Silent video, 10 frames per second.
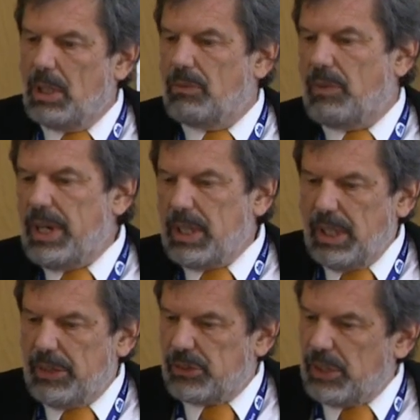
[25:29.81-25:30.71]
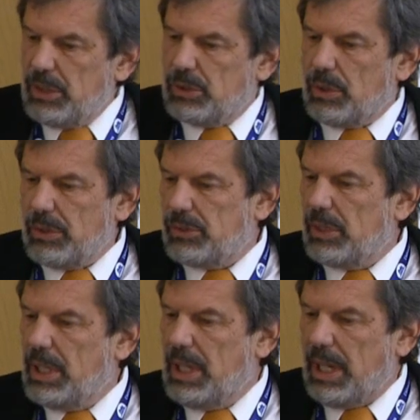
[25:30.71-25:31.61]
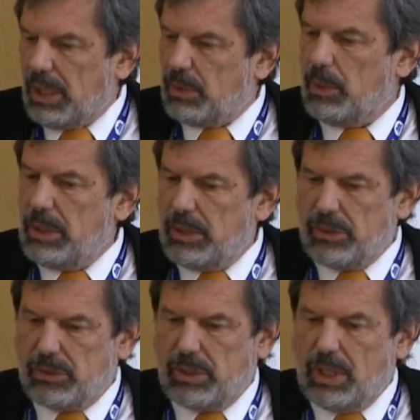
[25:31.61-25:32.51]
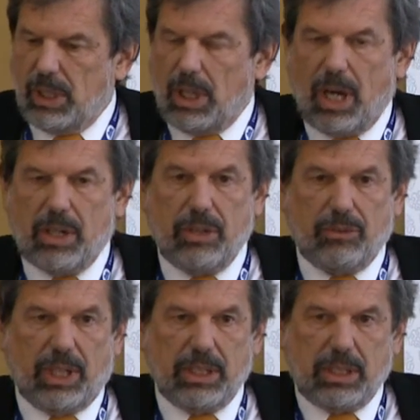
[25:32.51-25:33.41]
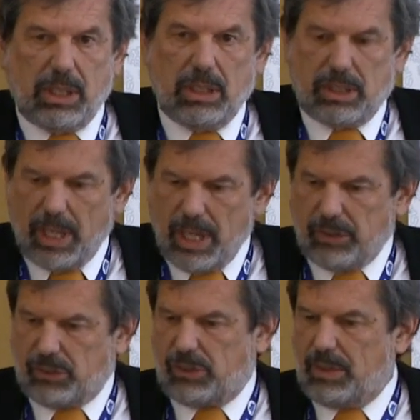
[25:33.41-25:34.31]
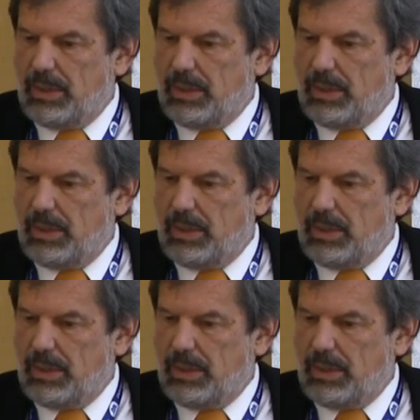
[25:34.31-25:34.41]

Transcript: wireless sensors, actuators, RFID tags.